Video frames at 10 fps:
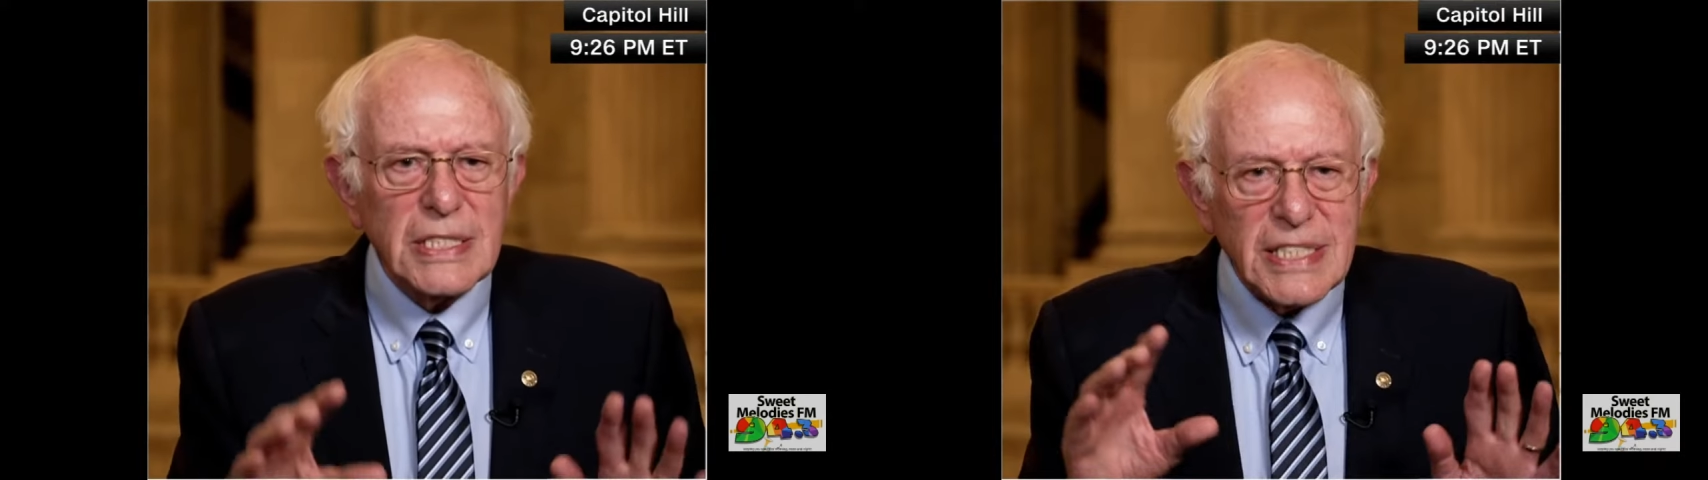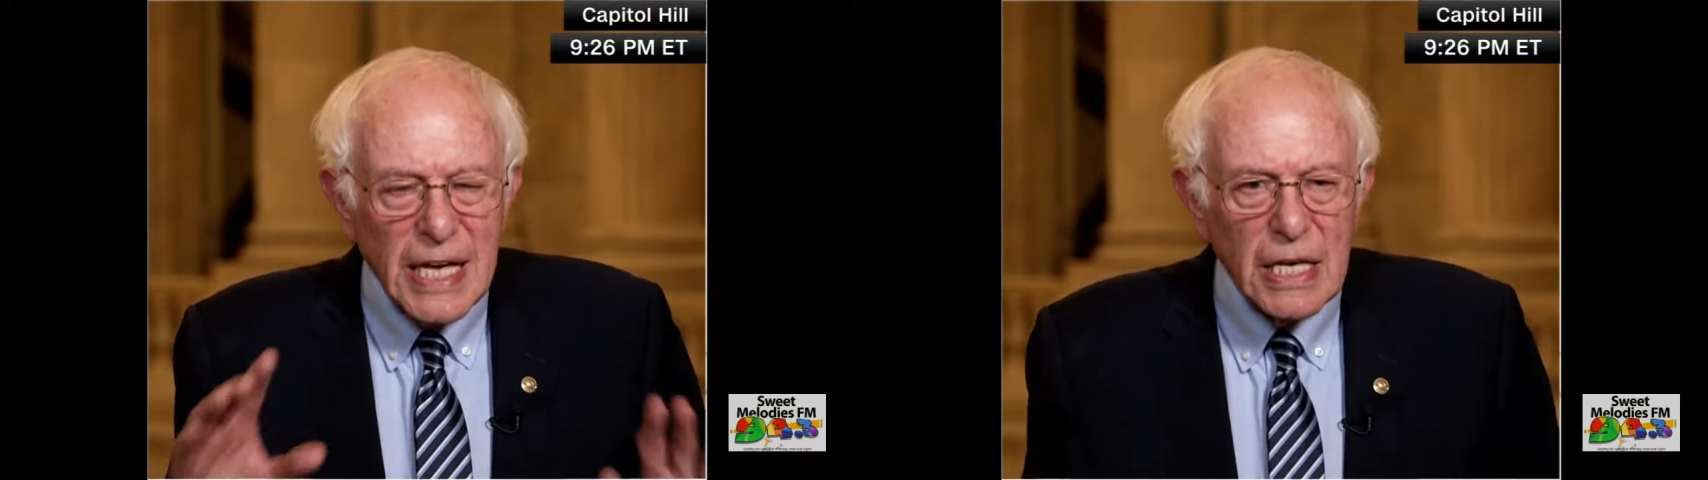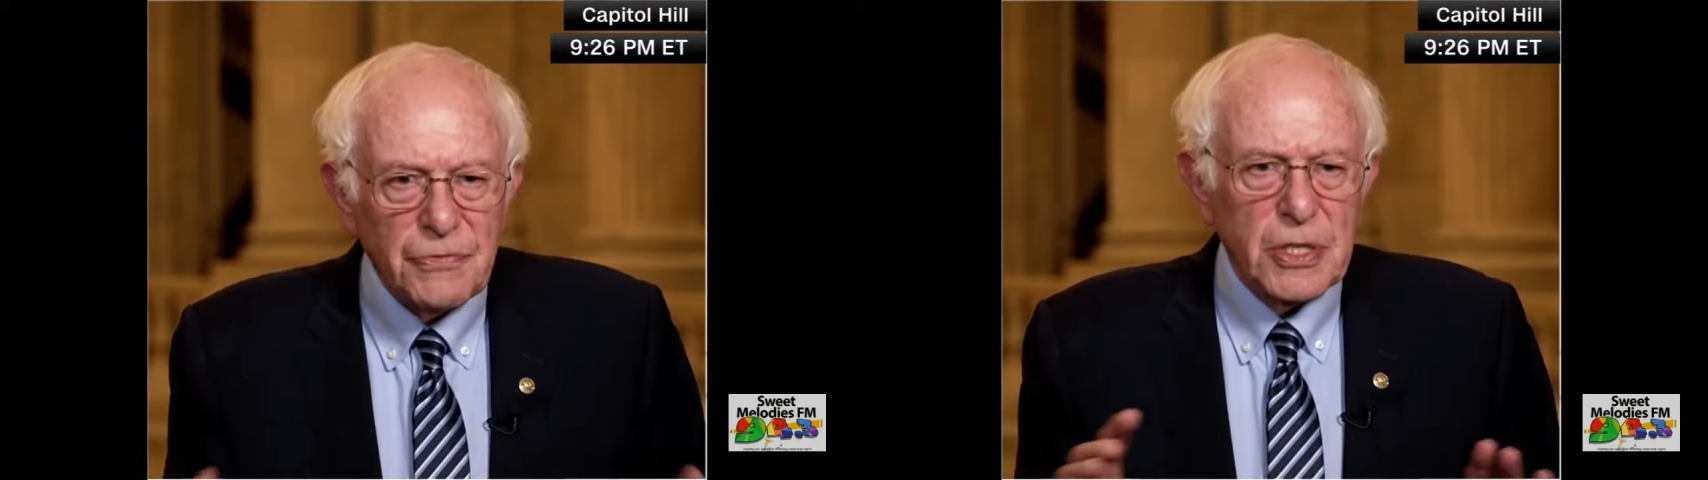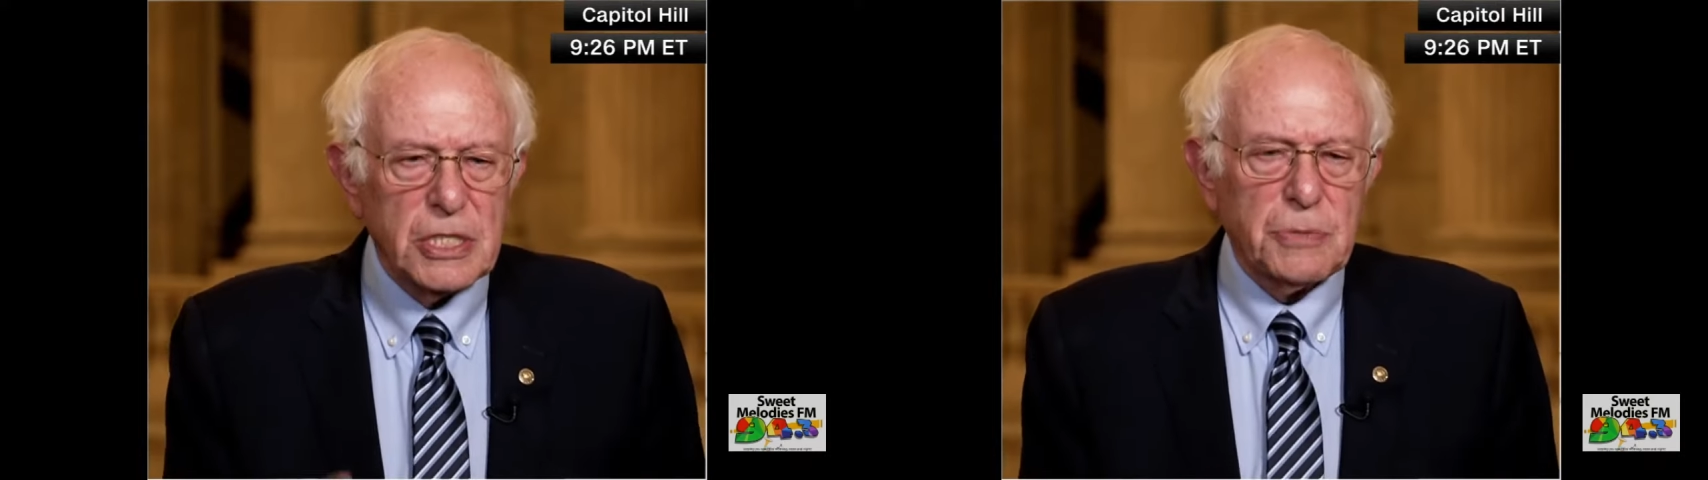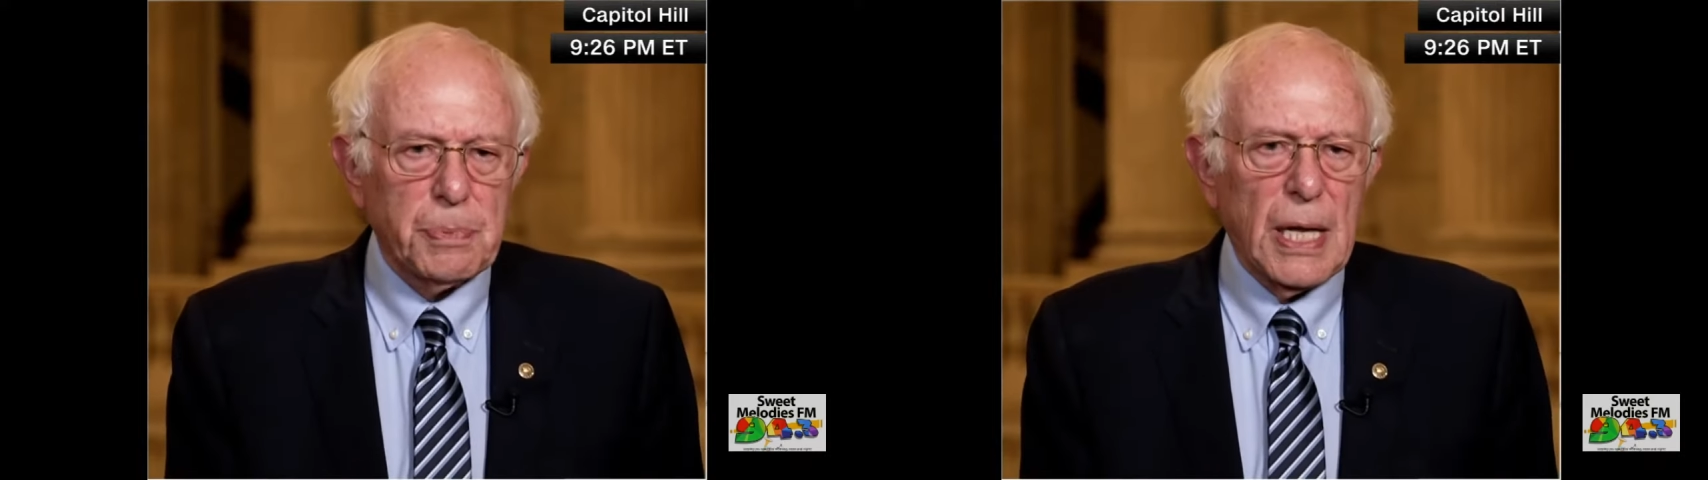save
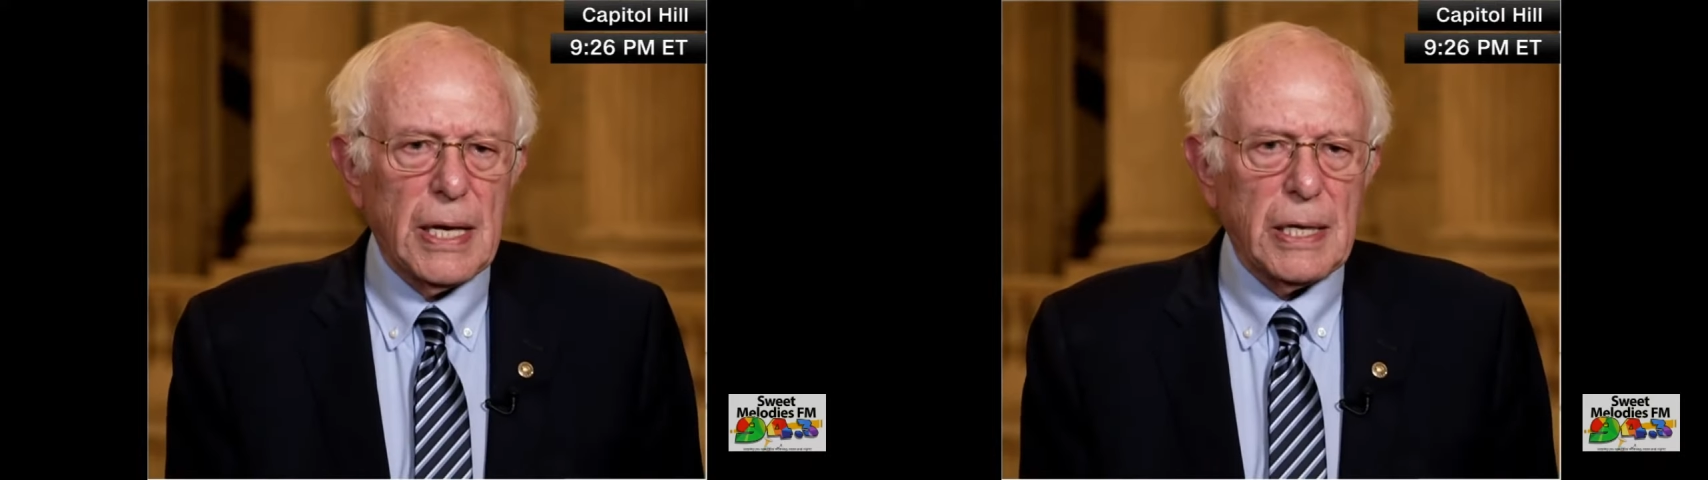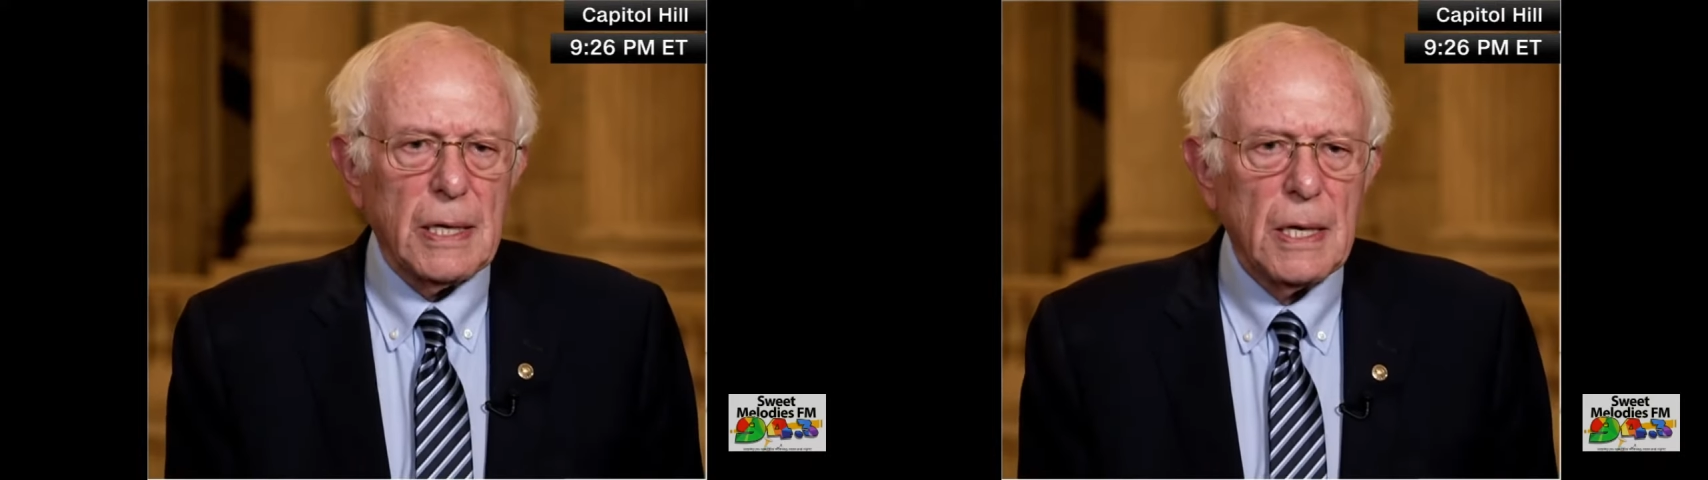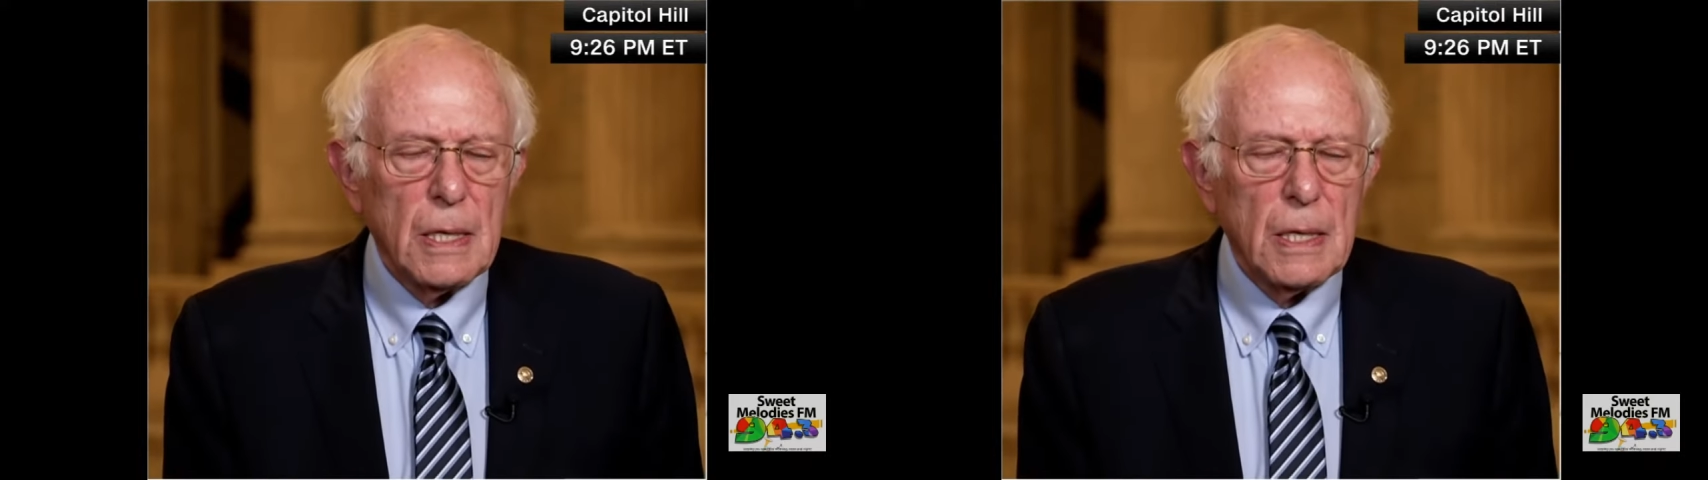this planet